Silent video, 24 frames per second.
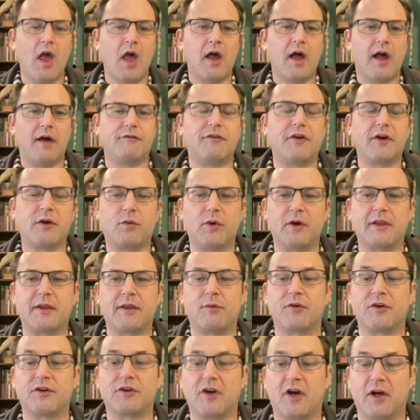And very quickly,
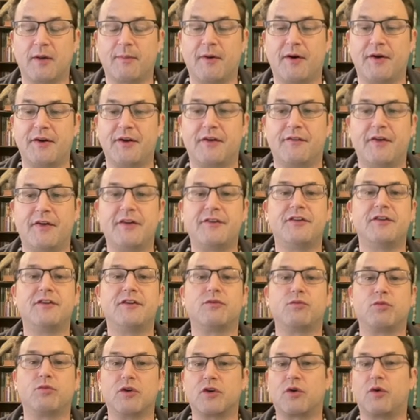we're going to talk about
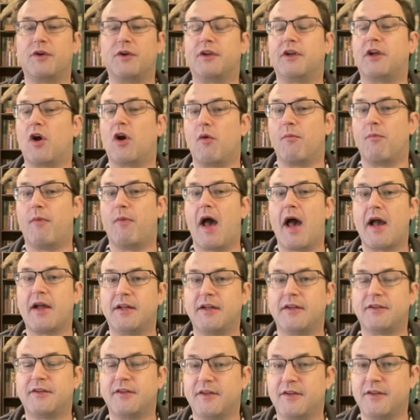interventions. We're going to go back
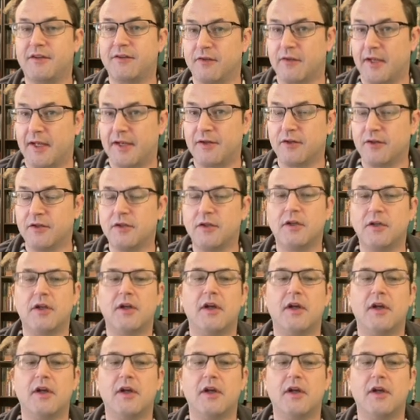into this later.